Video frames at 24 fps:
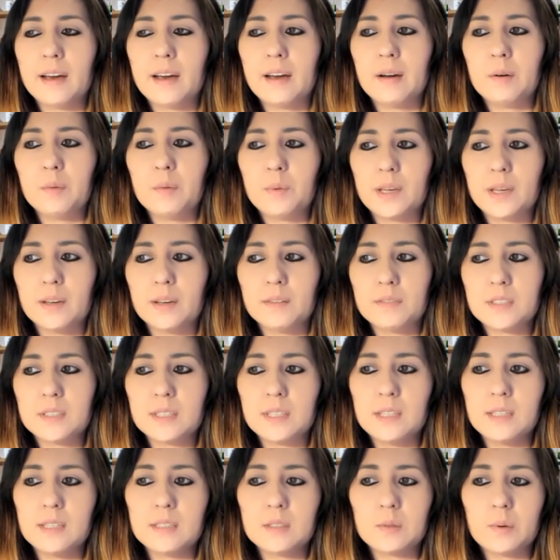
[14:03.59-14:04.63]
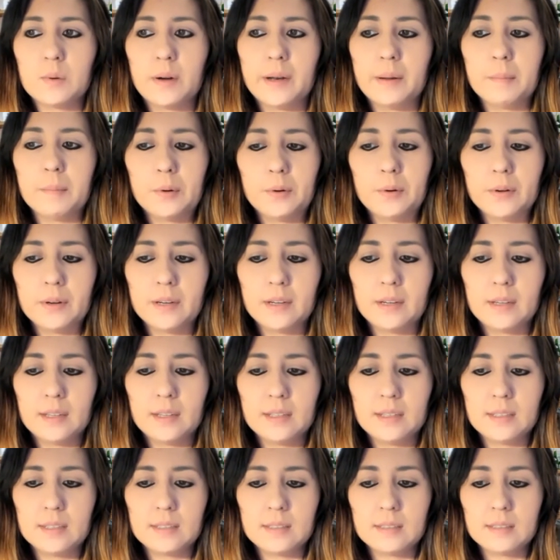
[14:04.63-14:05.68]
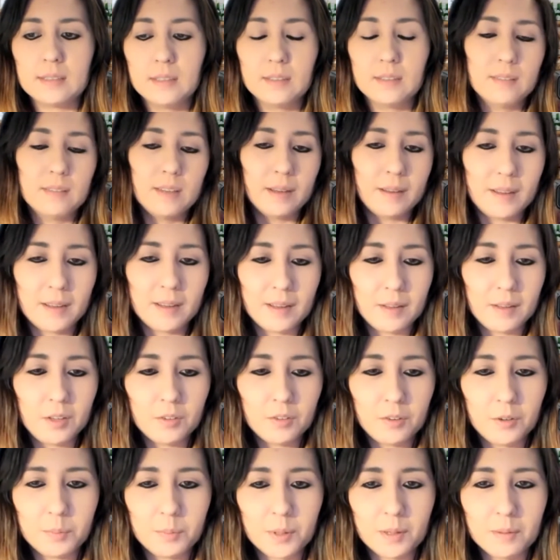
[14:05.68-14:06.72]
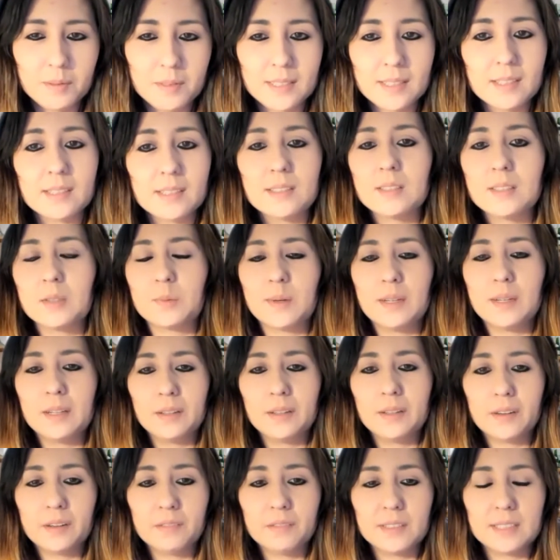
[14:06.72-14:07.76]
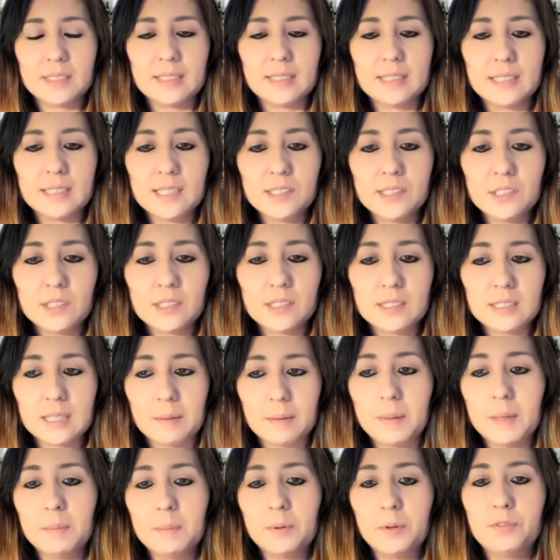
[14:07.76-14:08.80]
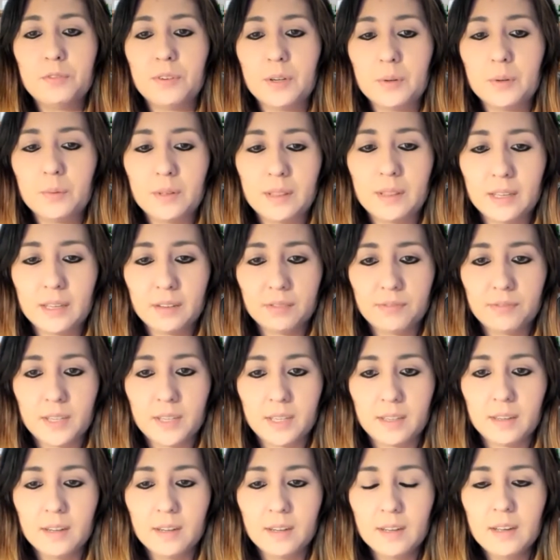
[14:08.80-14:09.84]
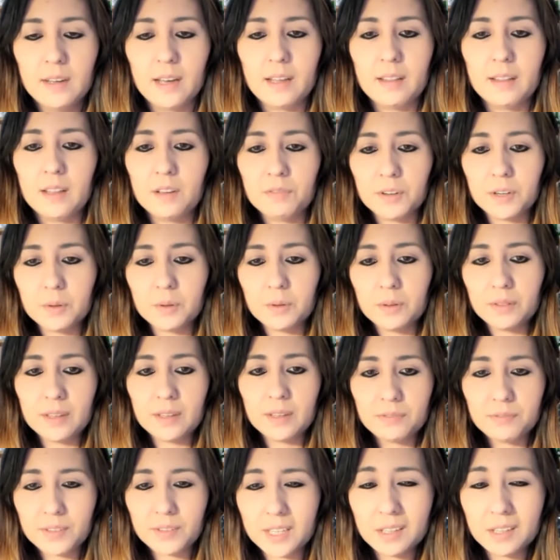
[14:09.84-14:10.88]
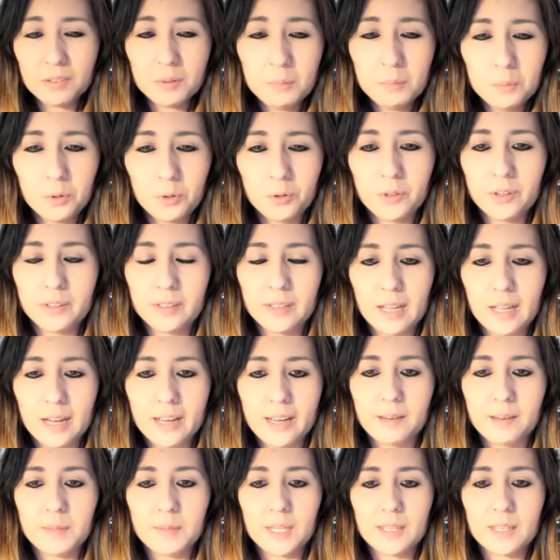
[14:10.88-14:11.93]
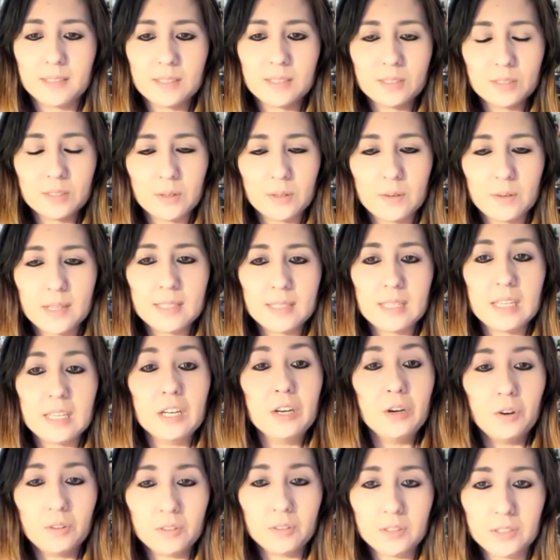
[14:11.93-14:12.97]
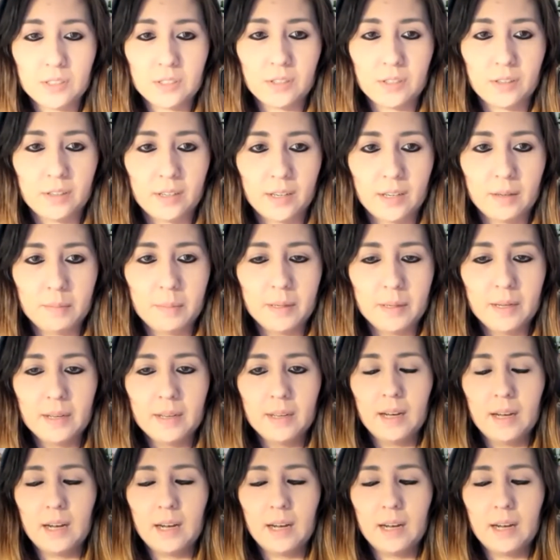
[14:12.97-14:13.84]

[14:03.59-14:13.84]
that we have seen is quite important is, you probably see this as well a lot in facilitation, is that people vote with their feet, and they vote with their feet even more online because it's so easy not to turn up.